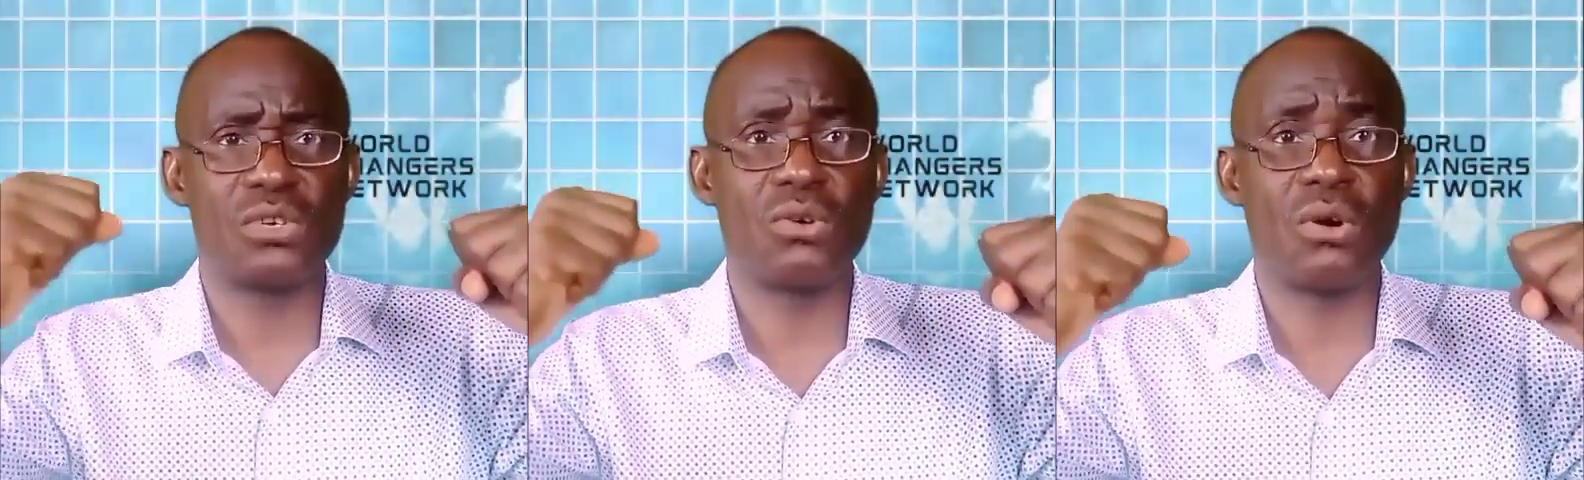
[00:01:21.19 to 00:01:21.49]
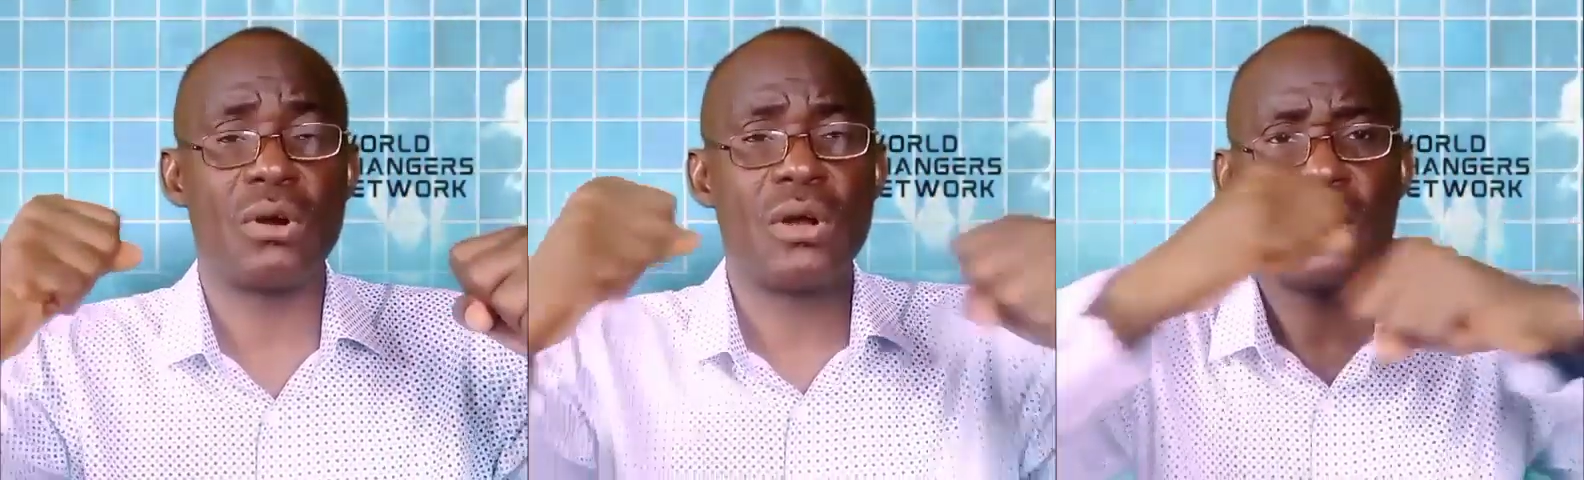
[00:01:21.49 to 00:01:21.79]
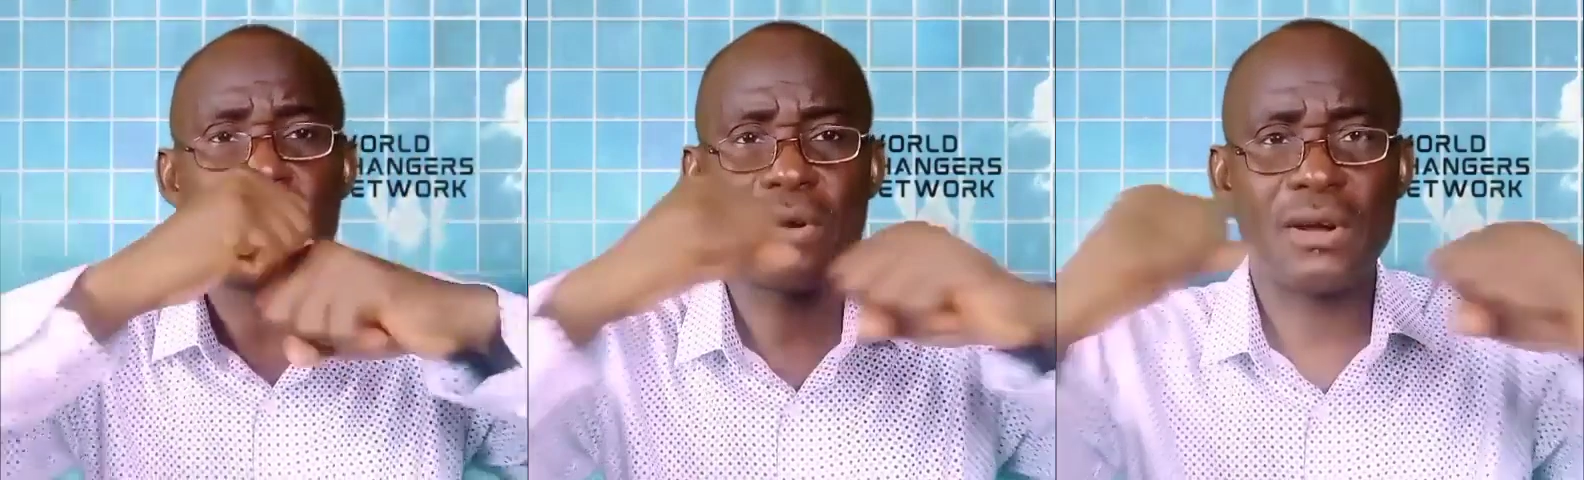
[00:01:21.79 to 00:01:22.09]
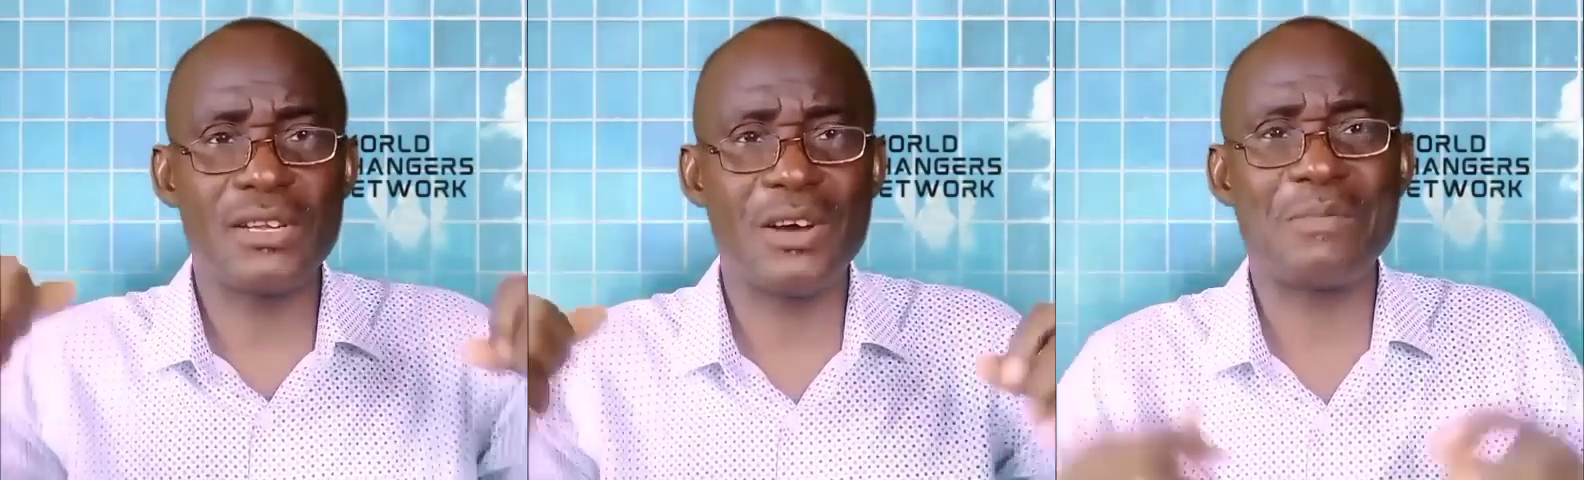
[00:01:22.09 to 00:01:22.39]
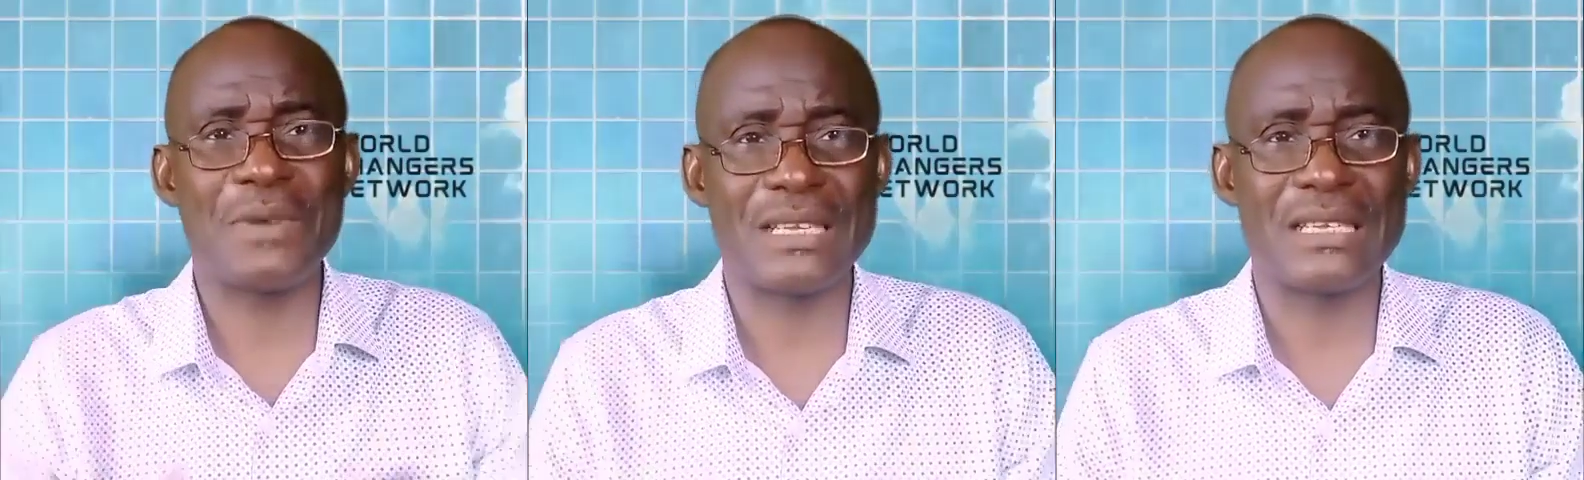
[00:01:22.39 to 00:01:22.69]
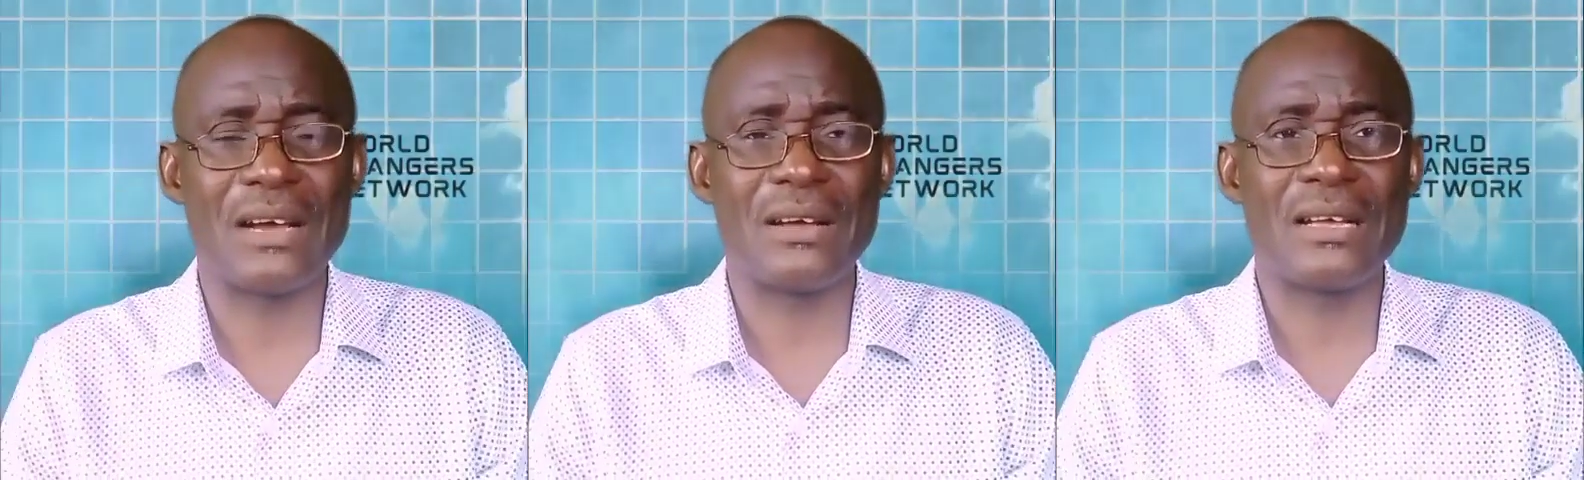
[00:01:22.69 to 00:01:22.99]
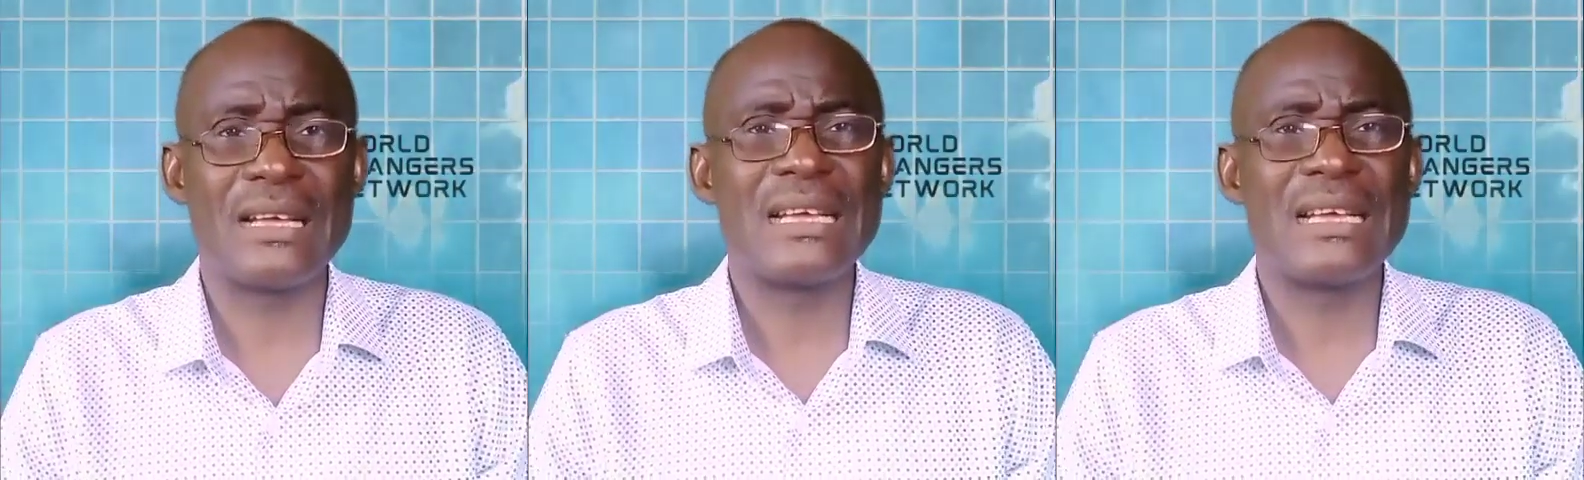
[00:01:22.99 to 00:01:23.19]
rigor running up and down.